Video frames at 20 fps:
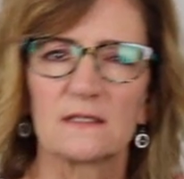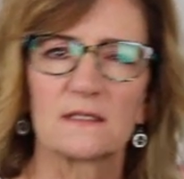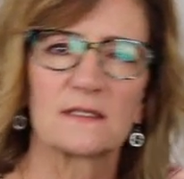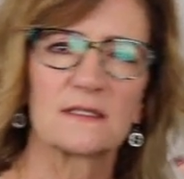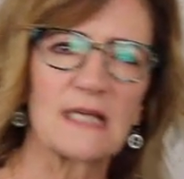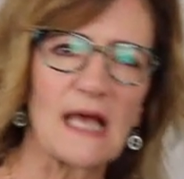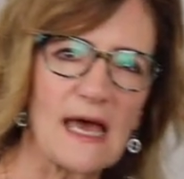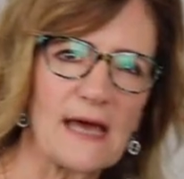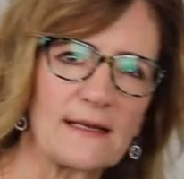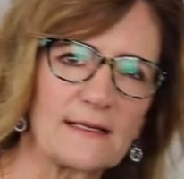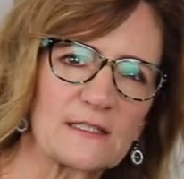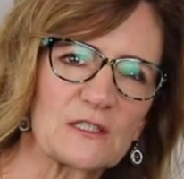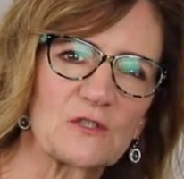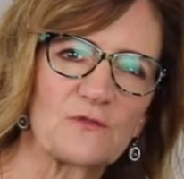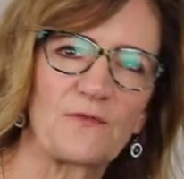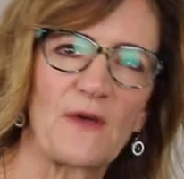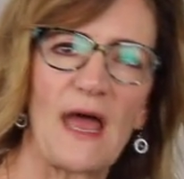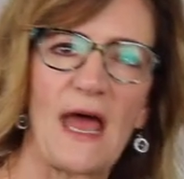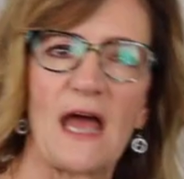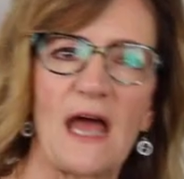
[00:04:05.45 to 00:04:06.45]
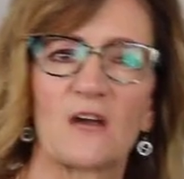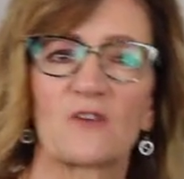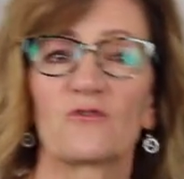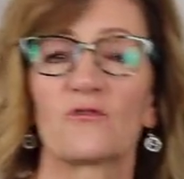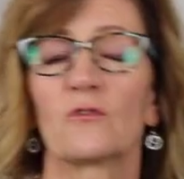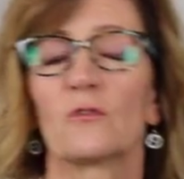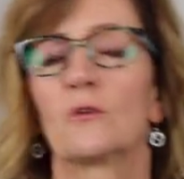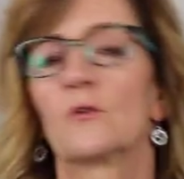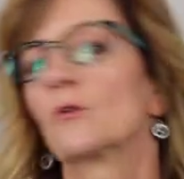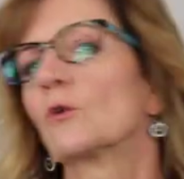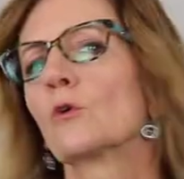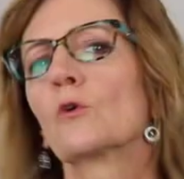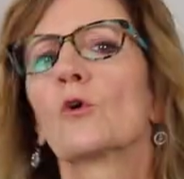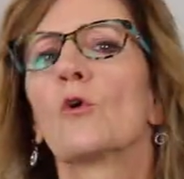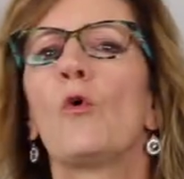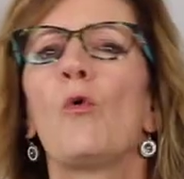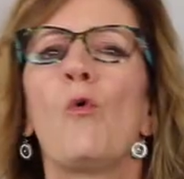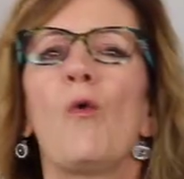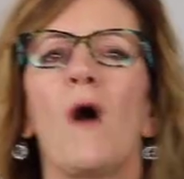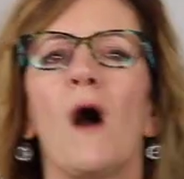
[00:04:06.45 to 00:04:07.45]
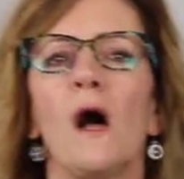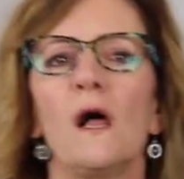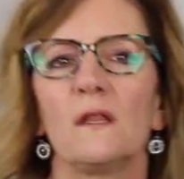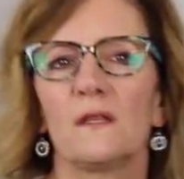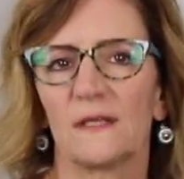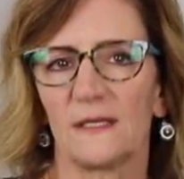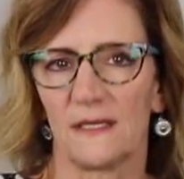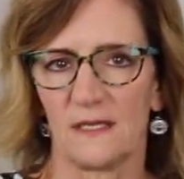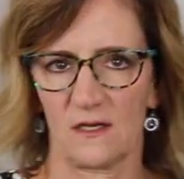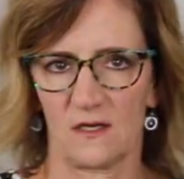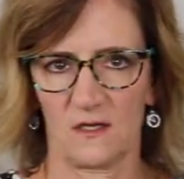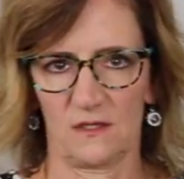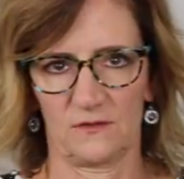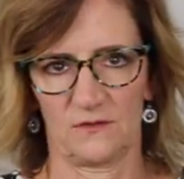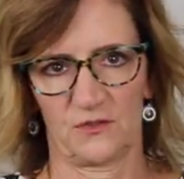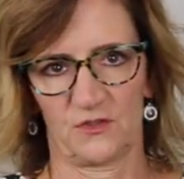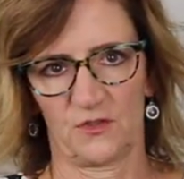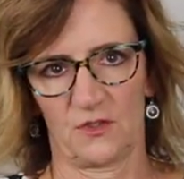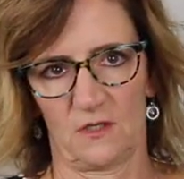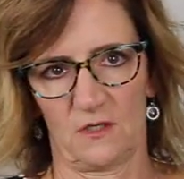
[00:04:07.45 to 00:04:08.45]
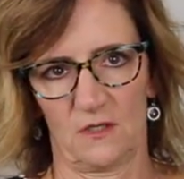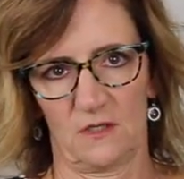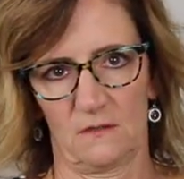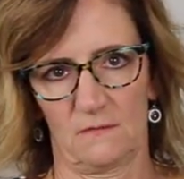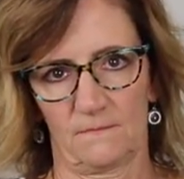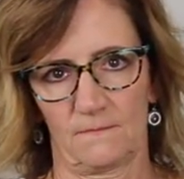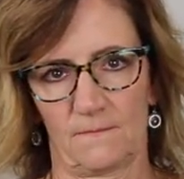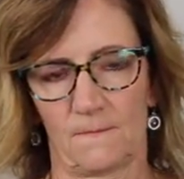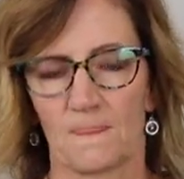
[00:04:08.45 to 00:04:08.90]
satisfaction, or quality concern.